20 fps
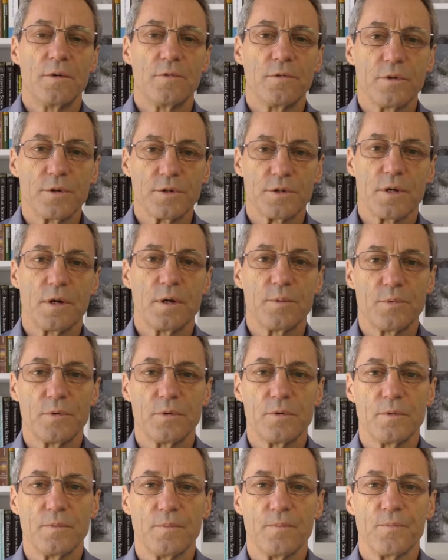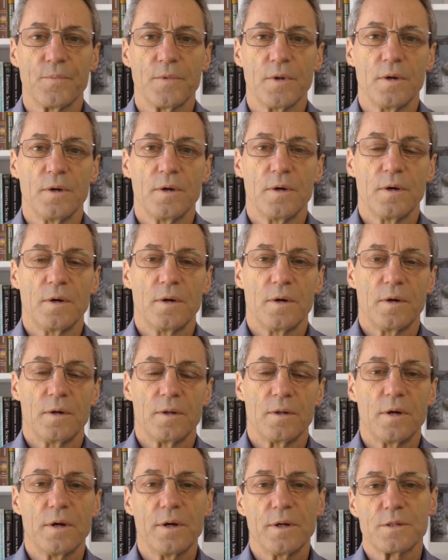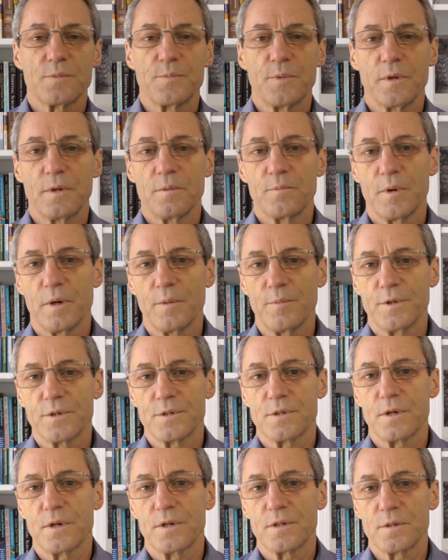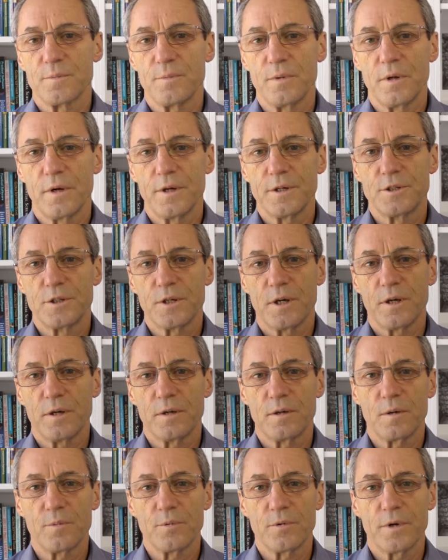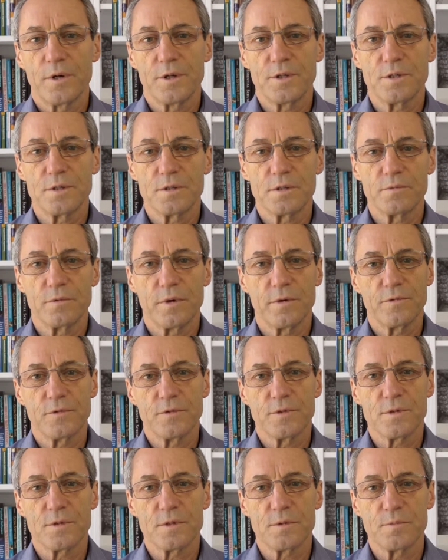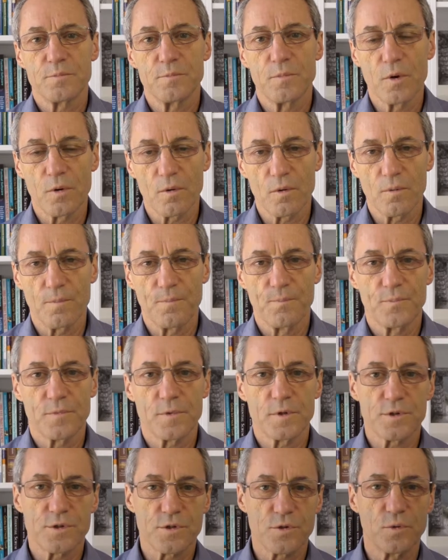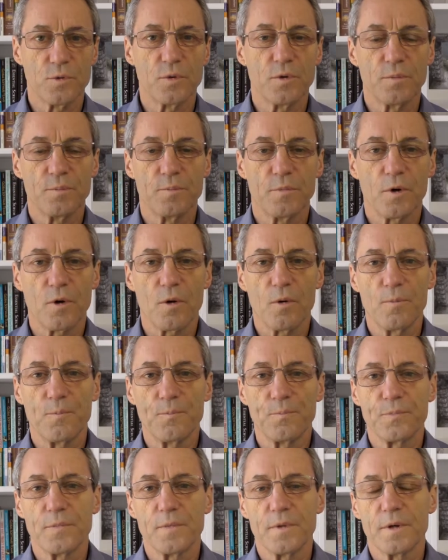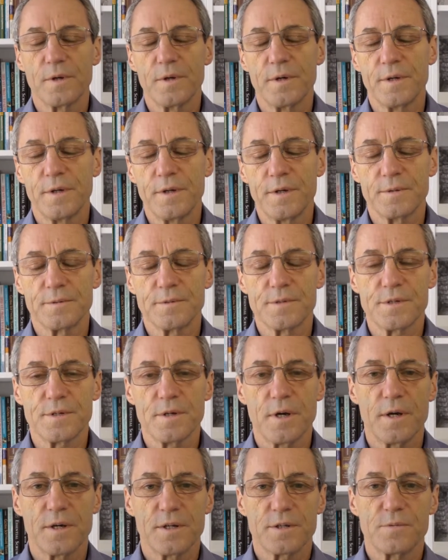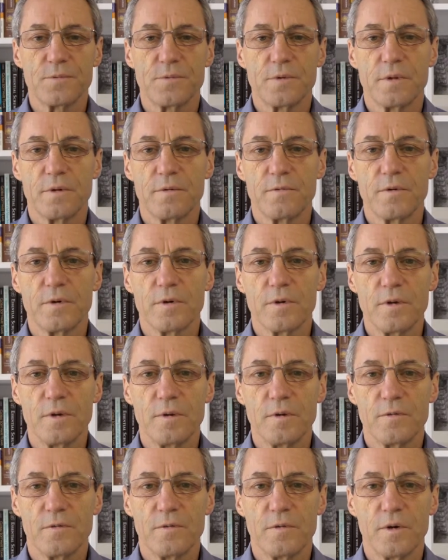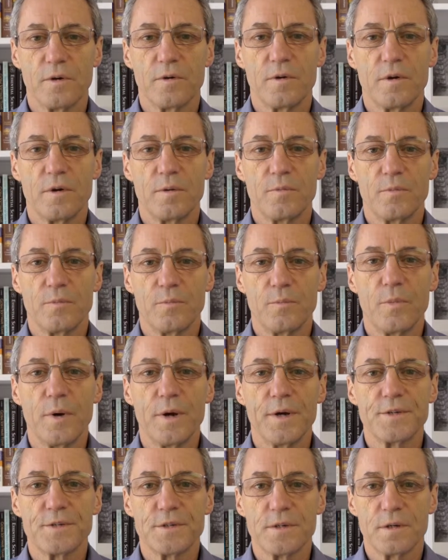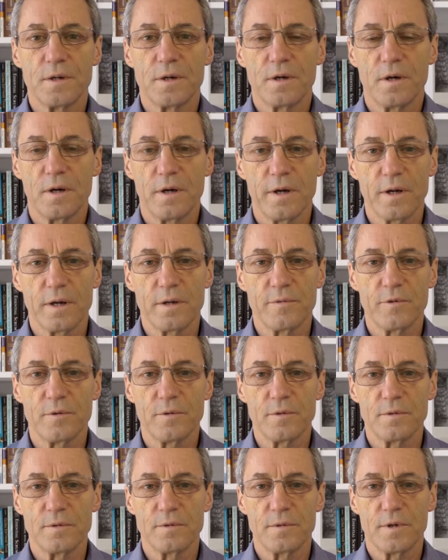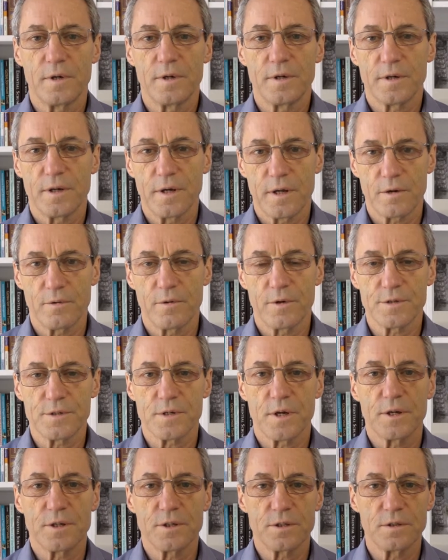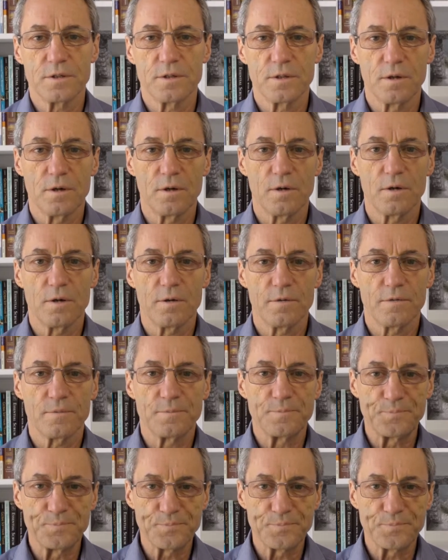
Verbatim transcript: For example, there has been published a supply chain operations reference model, the SCOR model, and it starts with a very, very basic high-level uh, categorization of